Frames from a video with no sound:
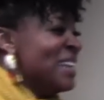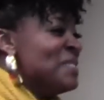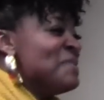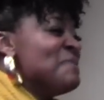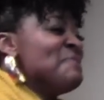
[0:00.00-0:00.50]

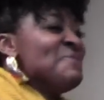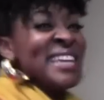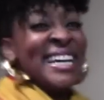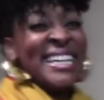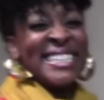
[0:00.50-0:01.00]

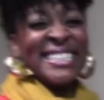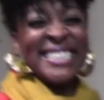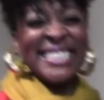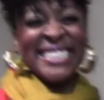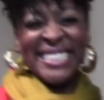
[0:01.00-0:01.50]

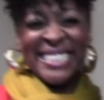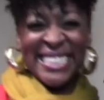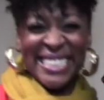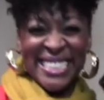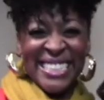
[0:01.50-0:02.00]

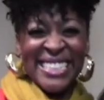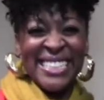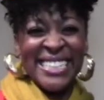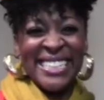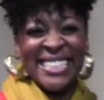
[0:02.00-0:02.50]

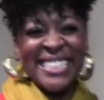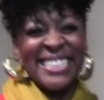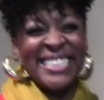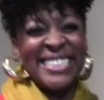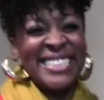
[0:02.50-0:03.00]

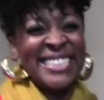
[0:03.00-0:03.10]
(not speaking)